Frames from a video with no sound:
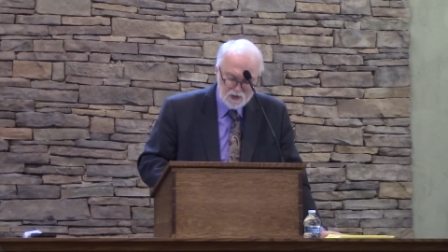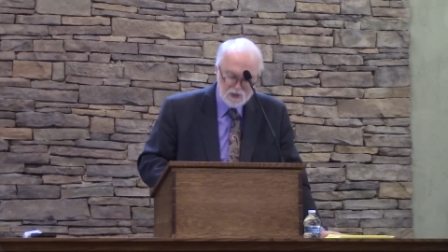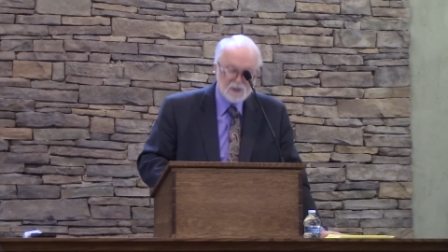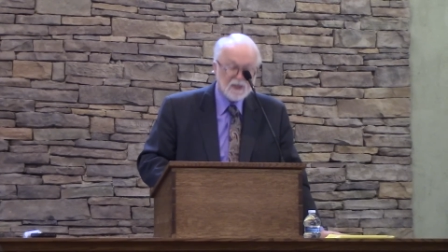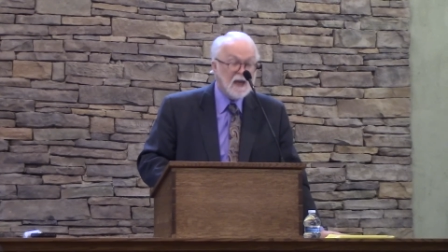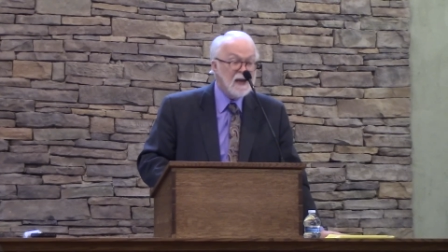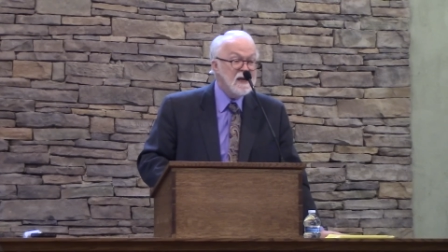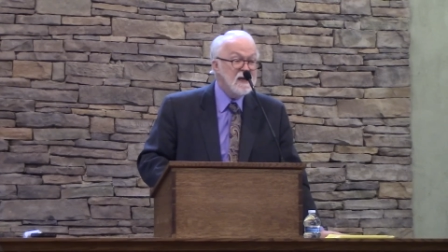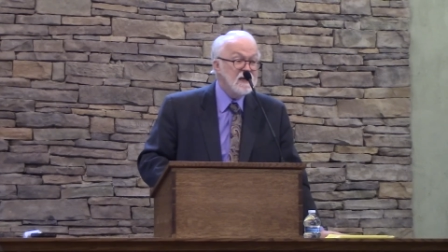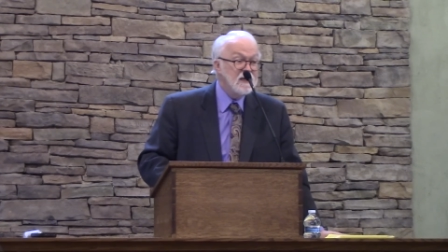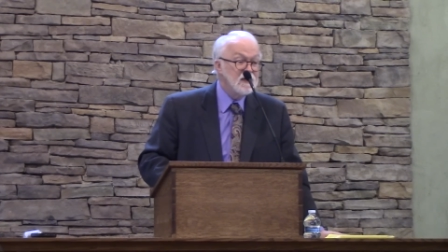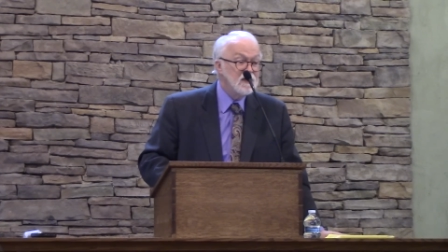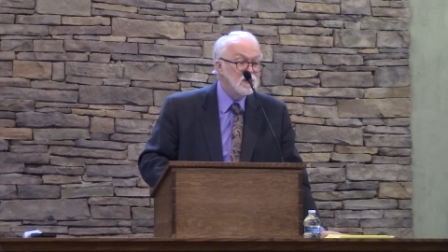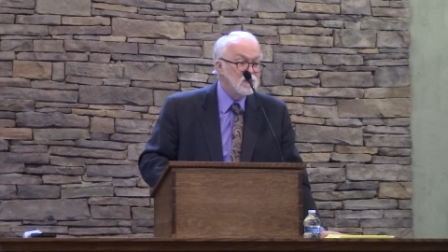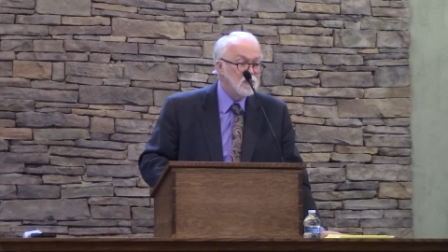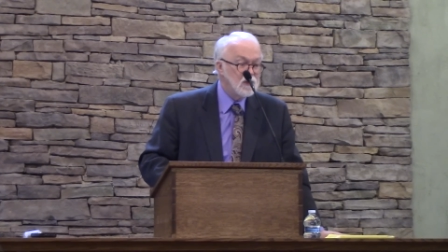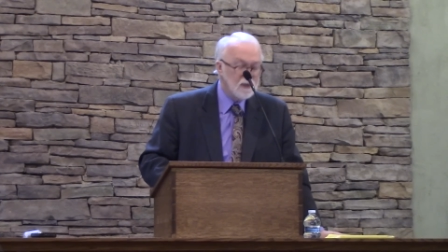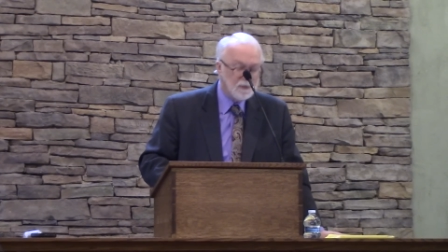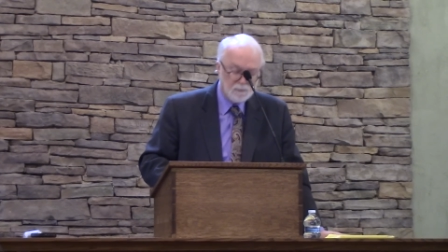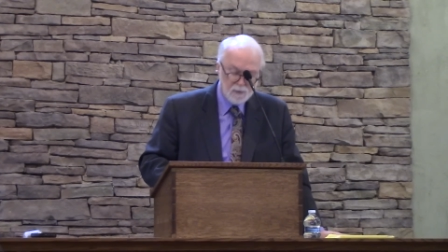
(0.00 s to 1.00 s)

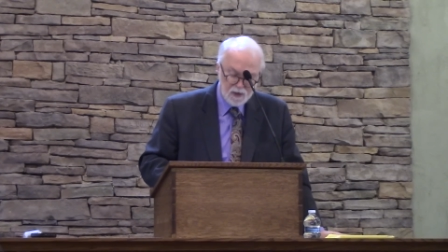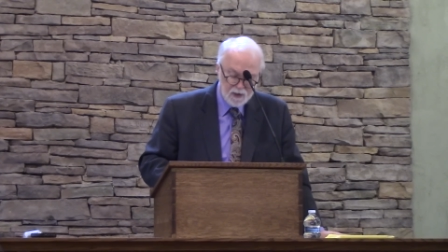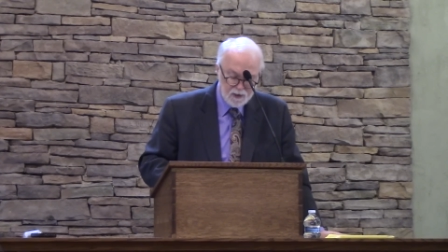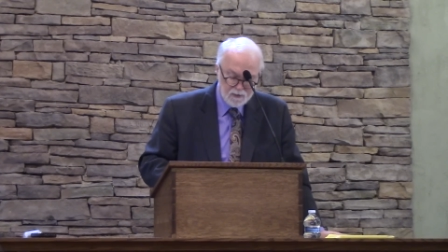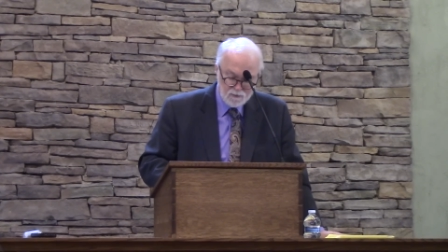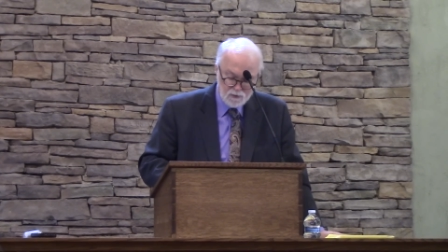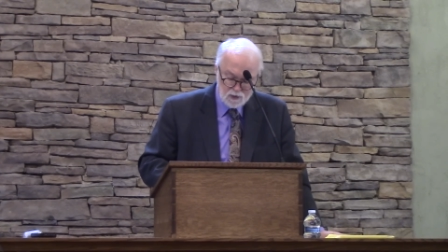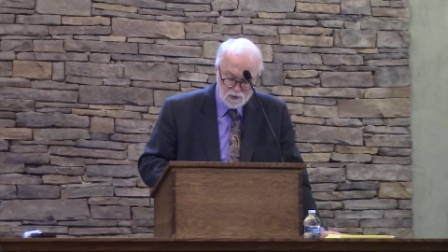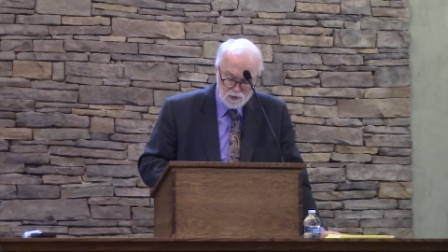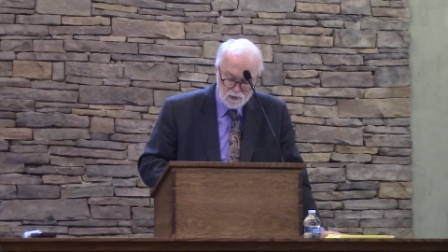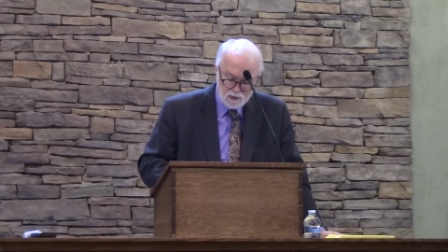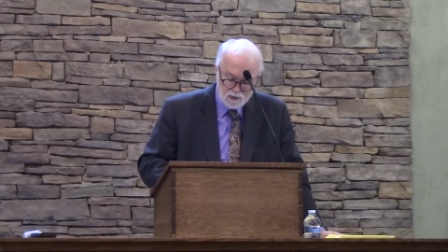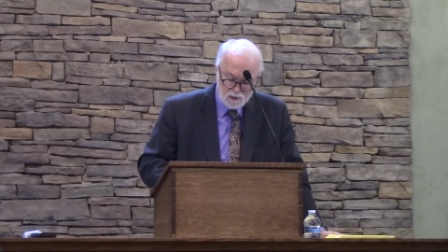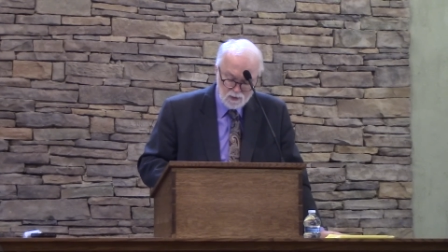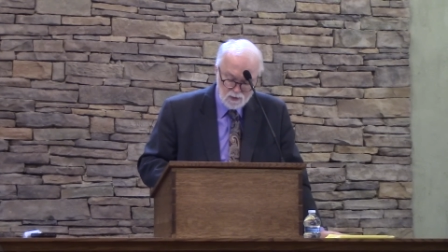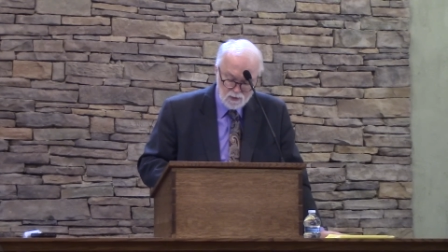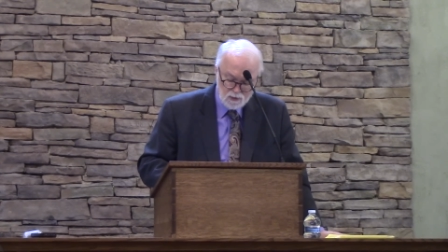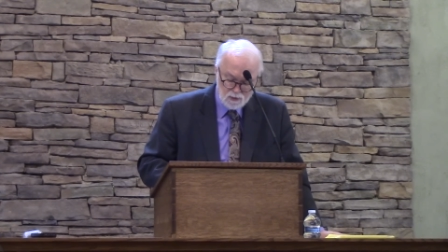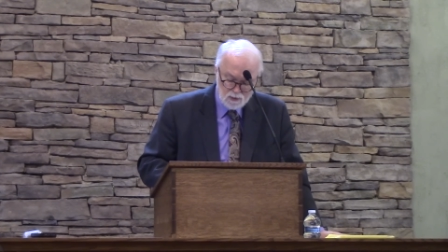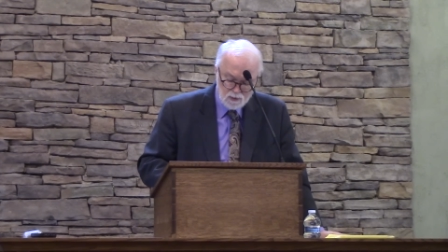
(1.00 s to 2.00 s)
stained with the blood of
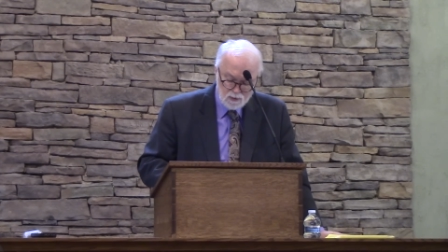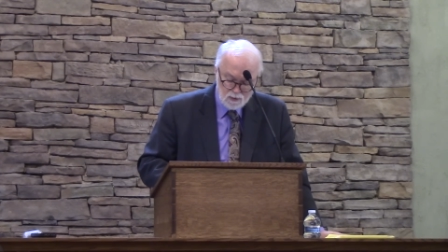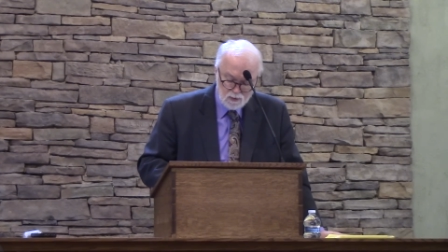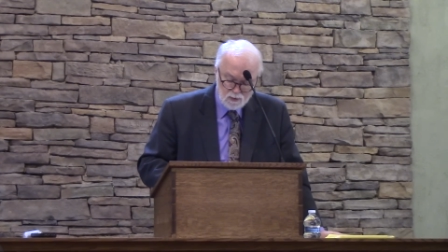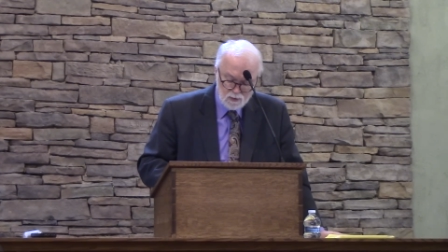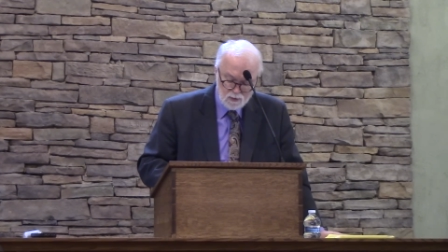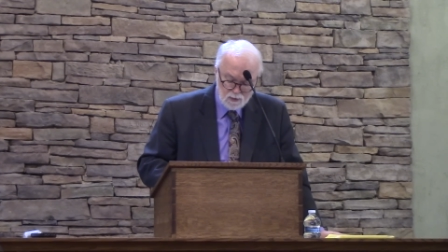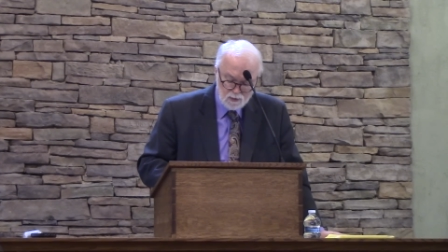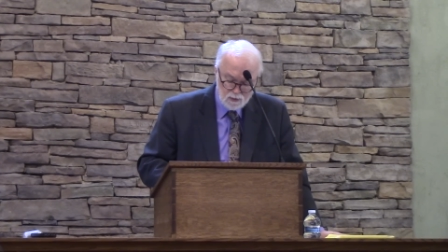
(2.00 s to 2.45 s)
Jesus,